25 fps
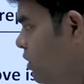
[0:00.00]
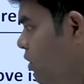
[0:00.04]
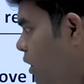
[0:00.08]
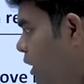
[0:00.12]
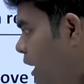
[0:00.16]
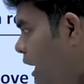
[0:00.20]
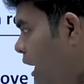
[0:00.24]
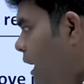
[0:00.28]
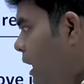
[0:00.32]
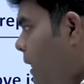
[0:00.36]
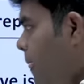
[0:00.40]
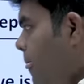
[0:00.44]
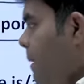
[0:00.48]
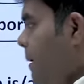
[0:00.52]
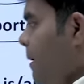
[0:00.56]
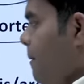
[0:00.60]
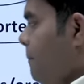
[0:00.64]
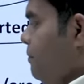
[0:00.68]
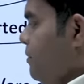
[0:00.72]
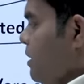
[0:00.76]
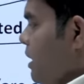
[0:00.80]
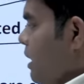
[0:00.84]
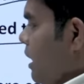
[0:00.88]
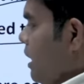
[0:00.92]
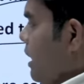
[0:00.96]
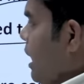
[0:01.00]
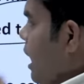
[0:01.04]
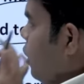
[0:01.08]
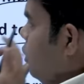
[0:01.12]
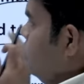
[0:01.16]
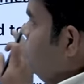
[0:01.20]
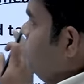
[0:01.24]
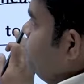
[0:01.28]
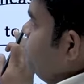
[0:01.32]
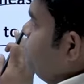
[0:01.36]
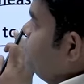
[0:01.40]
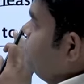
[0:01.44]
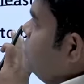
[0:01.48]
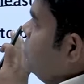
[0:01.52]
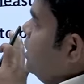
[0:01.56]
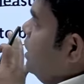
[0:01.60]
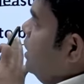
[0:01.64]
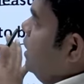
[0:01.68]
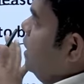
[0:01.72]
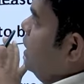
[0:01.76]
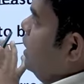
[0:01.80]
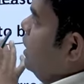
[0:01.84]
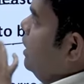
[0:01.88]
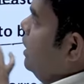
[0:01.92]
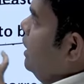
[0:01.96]
Okay. Now,
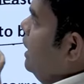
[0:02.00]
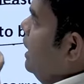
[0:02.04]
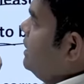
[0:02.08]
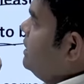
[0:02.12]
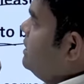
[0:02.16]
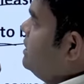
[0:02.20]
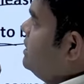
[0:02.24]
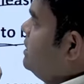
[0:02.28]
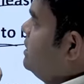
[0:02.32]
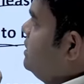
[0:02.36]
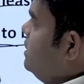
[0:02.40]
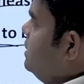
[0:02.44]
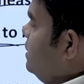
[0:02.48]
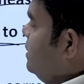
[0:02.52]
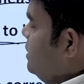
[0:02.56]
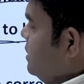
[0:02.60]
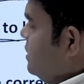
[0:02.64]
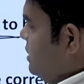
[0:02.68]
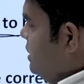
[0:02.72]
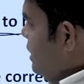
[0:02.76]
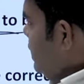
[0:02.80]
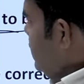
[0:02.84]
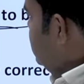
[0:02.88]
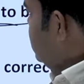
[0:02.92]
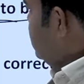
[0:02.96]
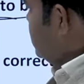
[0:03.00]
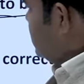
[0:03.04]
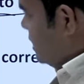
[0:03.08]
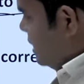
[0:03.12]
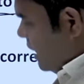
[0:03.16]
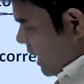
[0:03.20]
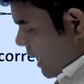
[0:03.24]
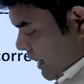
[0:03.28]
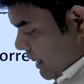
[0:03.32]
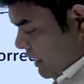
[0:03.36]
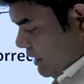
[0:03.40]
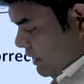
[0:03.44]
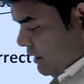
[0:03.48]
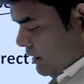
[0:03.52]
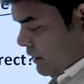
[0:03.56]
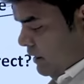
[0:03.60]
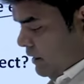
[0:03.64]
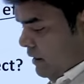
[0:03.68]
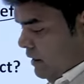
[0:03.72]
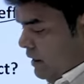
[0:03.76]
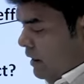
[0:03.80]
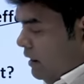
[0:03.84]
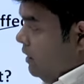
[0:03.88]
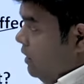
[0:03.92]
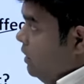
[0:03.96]
let's see these
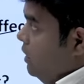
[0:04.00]
lines